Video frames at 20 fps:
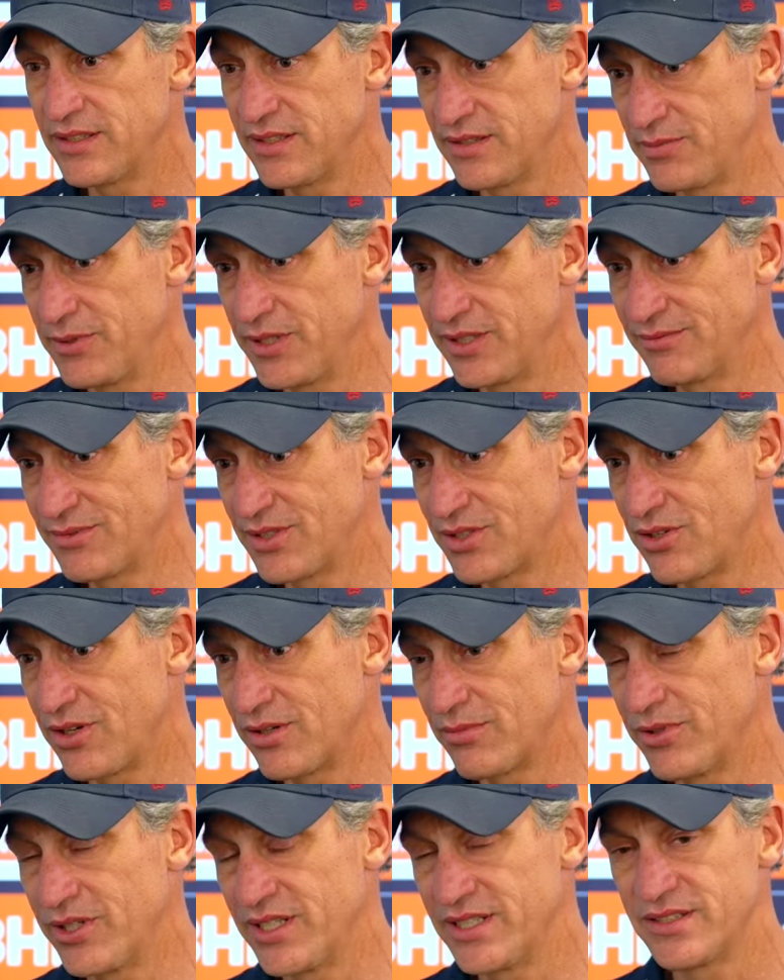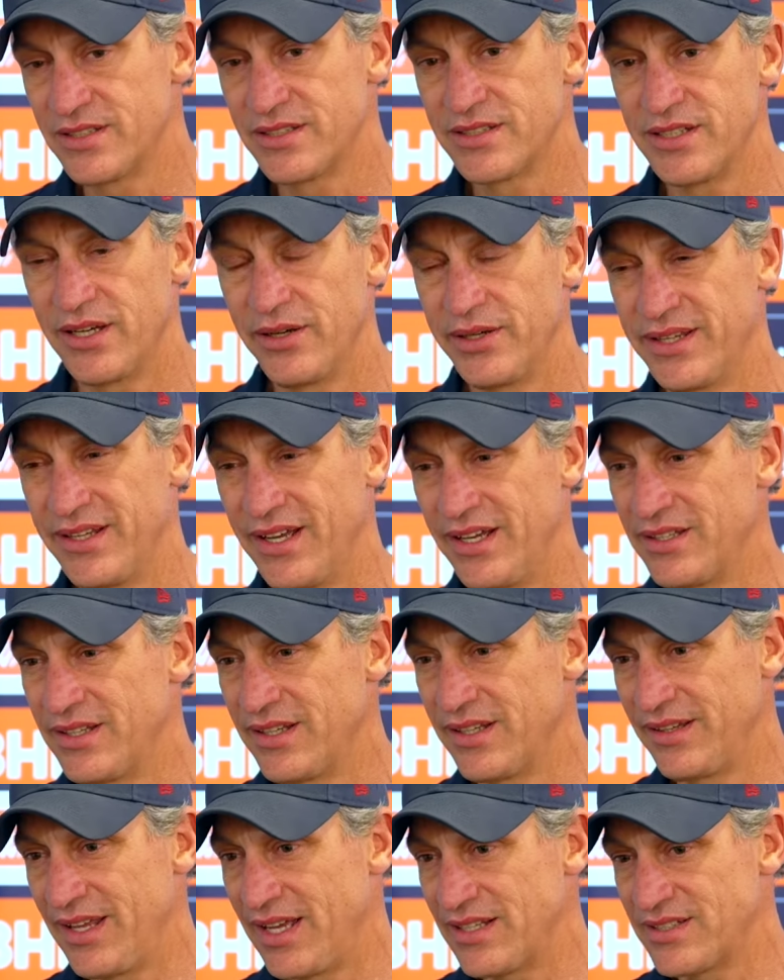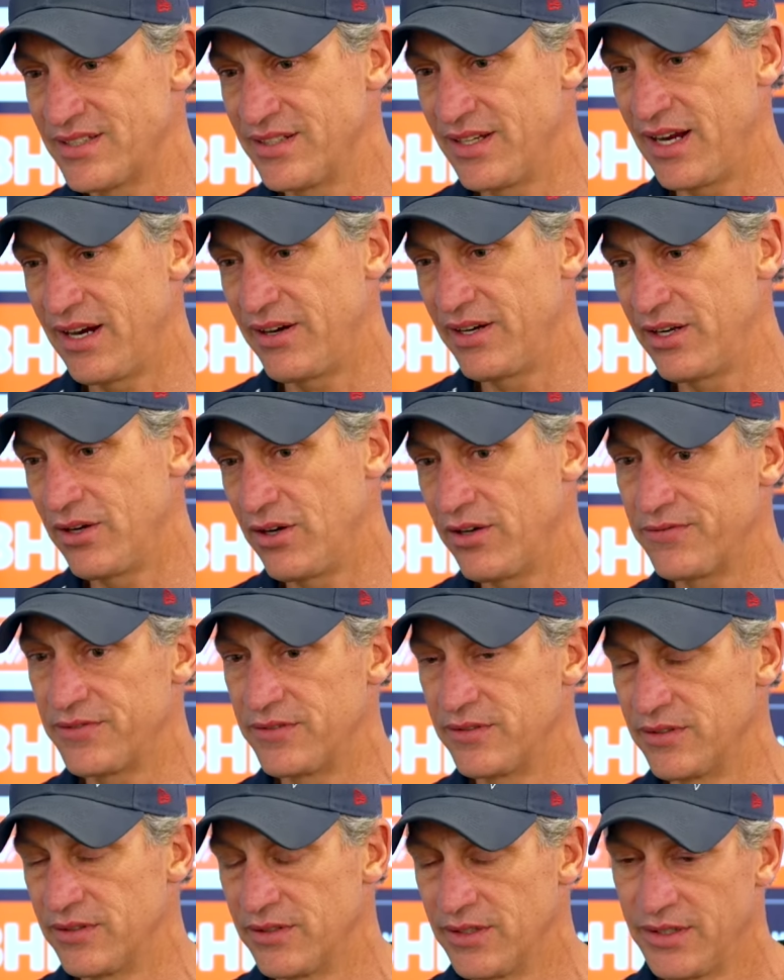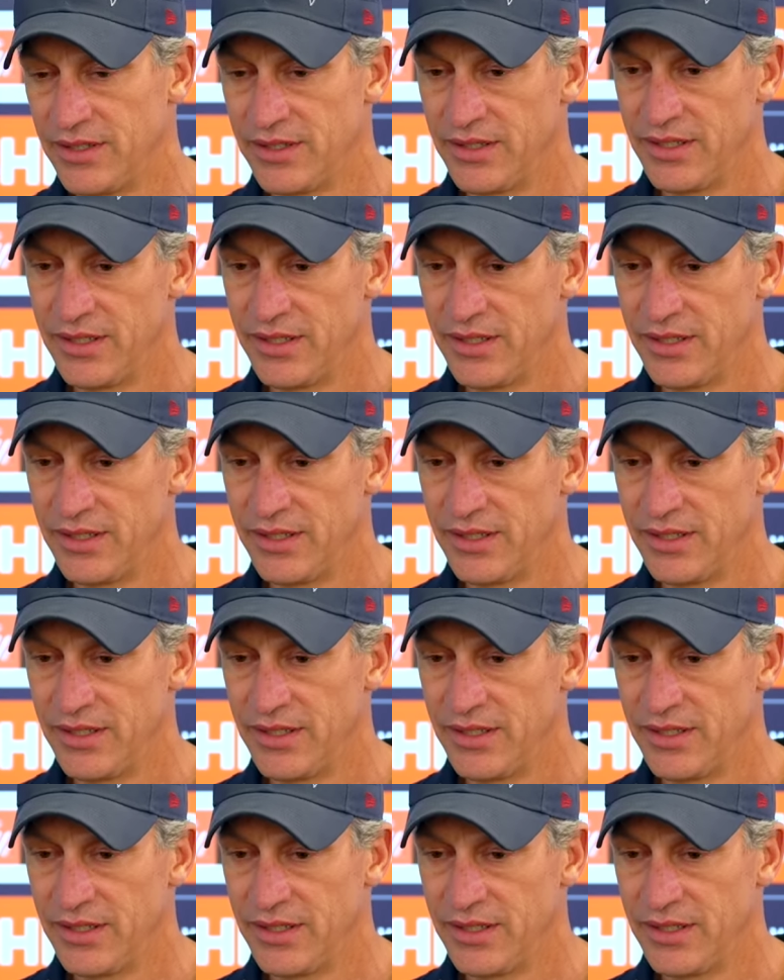There's been strong breezes. So in that scenario, often,